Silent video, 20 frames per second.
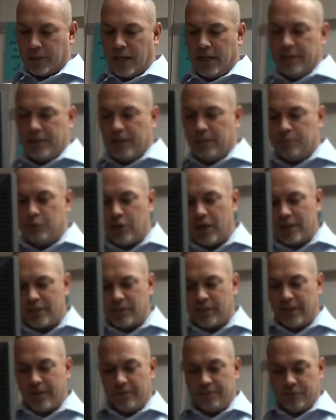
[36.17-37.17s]
And the
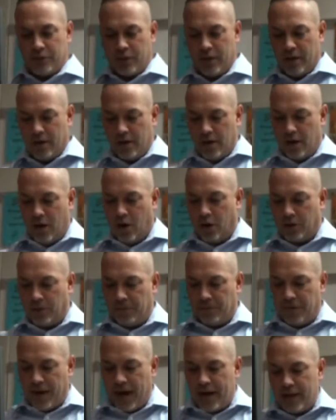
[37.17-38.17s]
objectives are
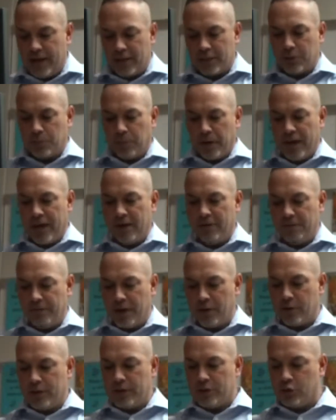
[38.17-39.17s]
define and explain
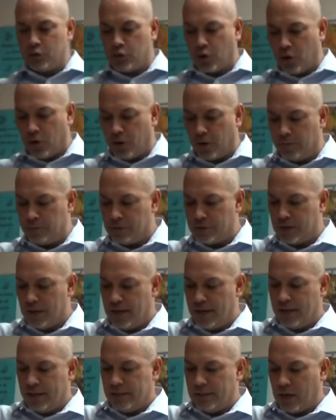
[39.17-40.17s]
various terms
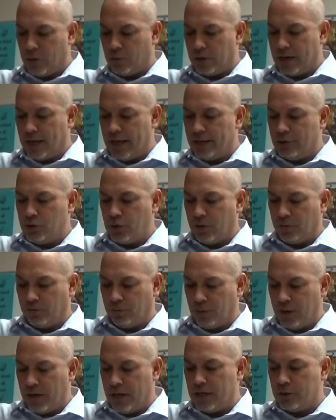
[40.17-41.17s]
that relate to the
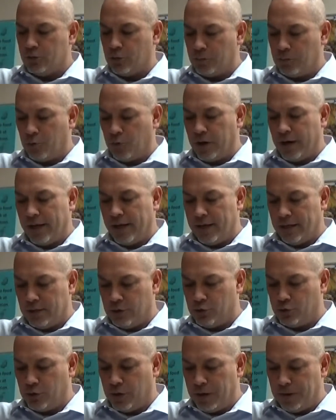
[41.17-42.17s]
freelance reporting
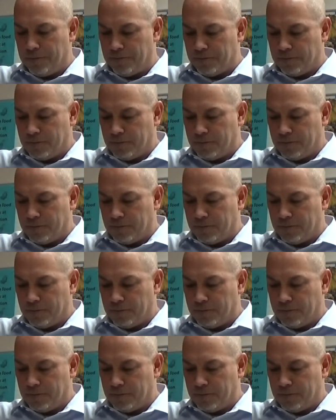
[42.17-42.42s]
industry,